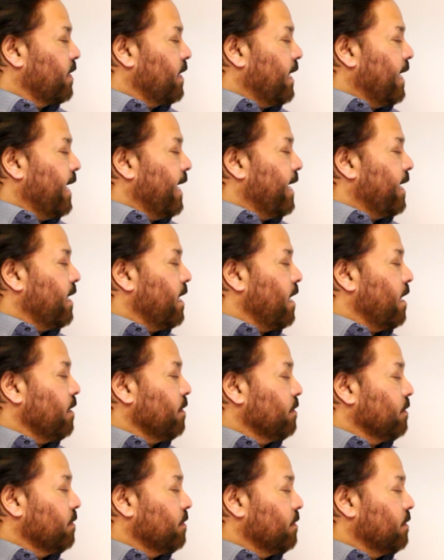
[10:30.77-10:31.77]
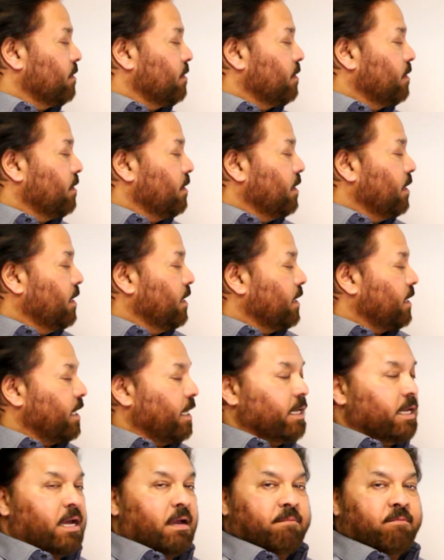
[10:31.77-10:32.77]
era,
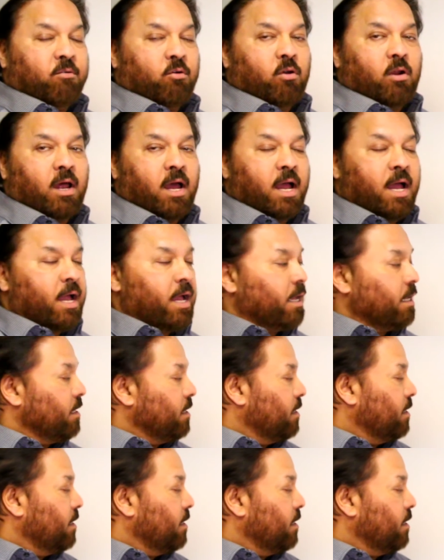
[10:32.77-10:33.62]
kanna for a,